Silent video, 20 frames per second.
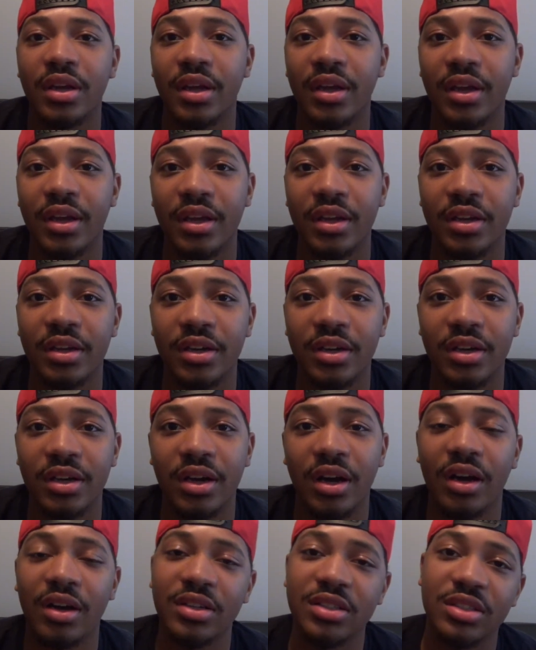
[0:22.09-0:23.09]
and
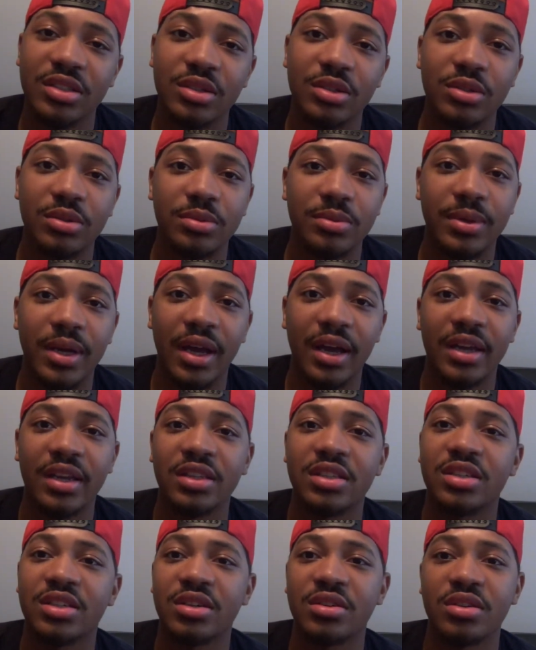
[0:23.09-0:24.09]
uh, also how
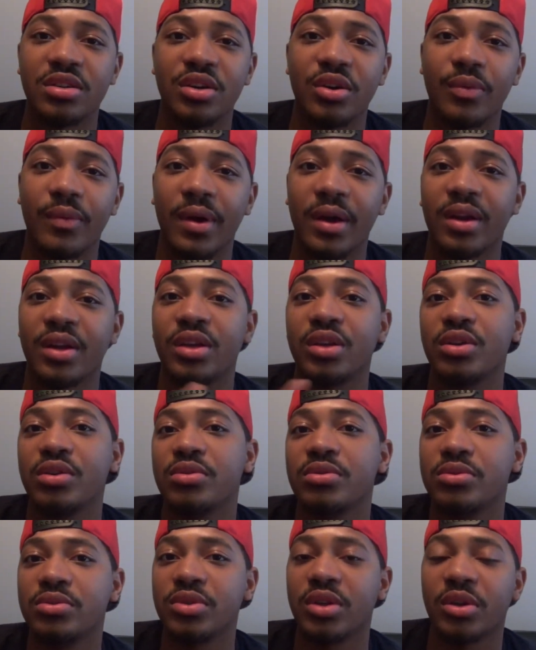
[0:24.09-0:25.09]
he turned it around and
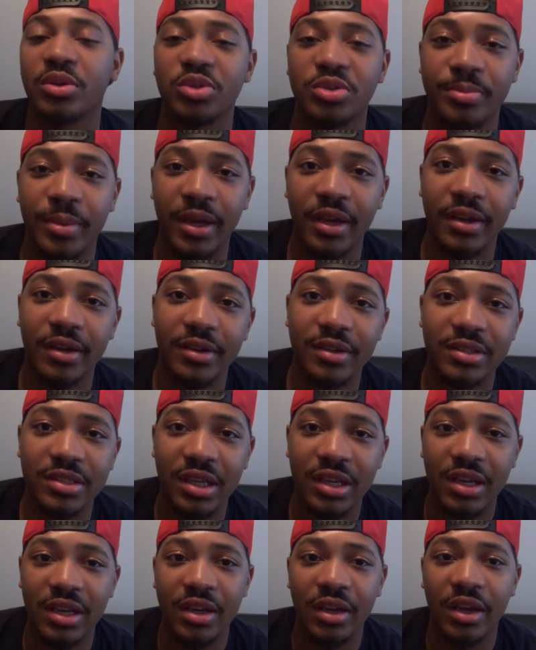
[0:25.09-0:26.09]
used those
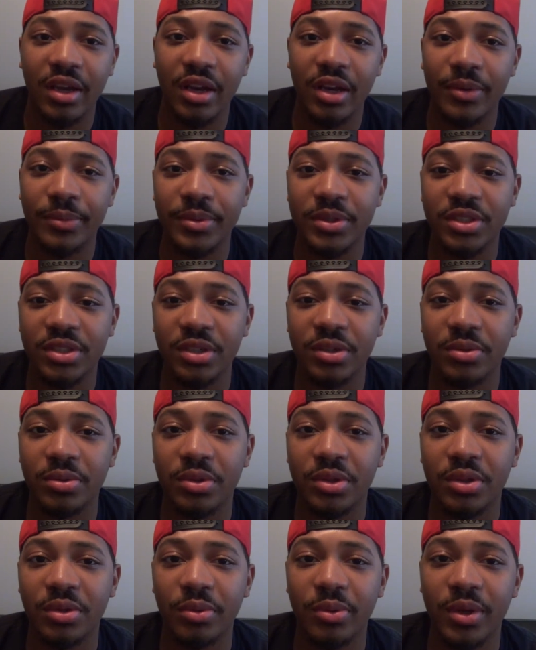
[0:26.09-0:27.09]
bears in
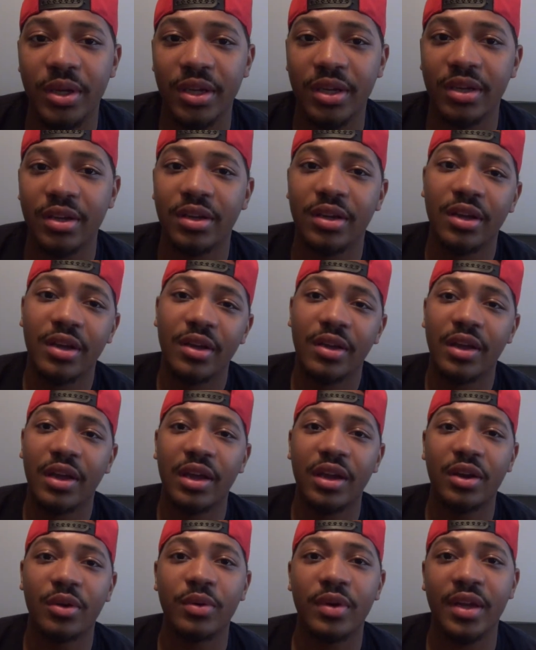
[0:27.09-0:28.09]
episode 3
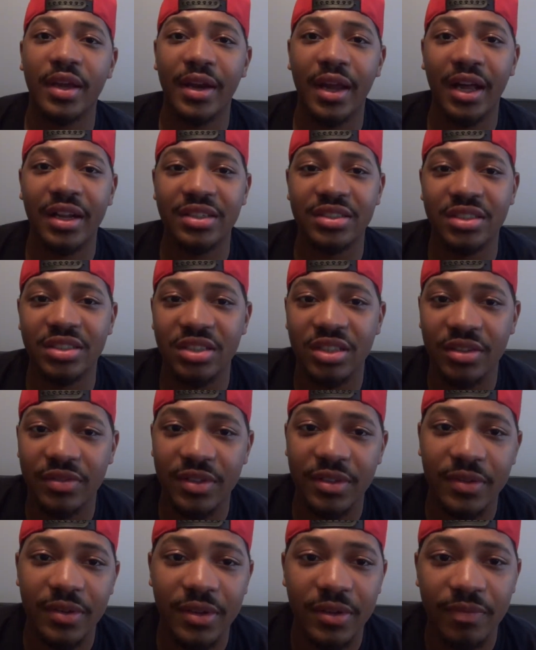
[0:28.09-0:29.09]
and a quick analysis
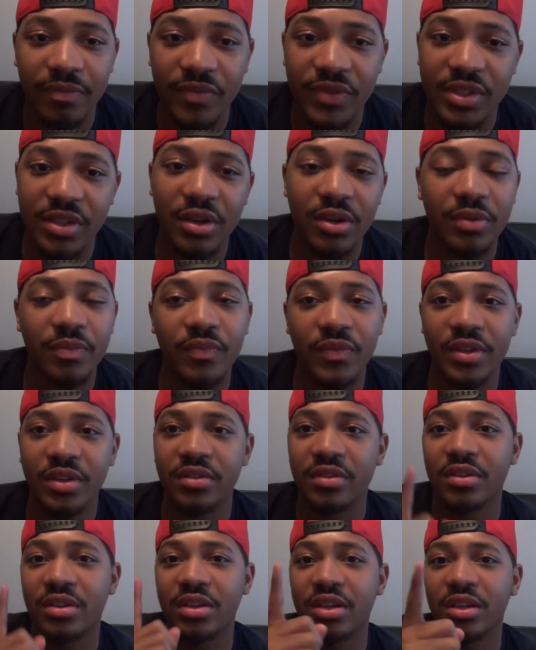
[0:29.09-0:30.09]
of it so
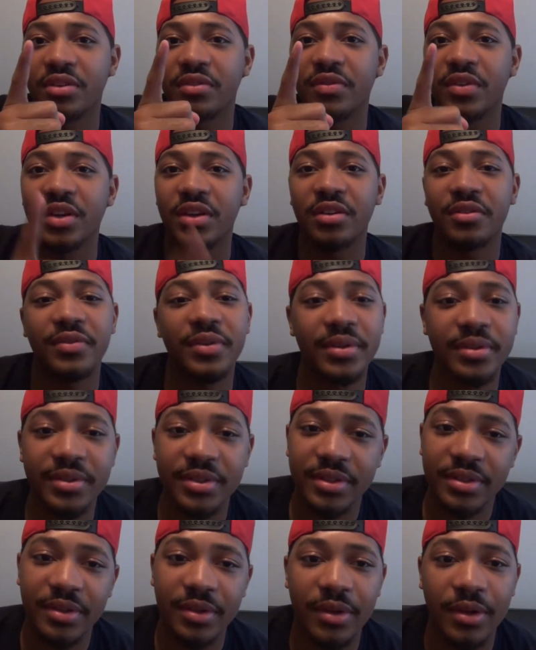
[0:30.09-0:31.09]
look at the video first.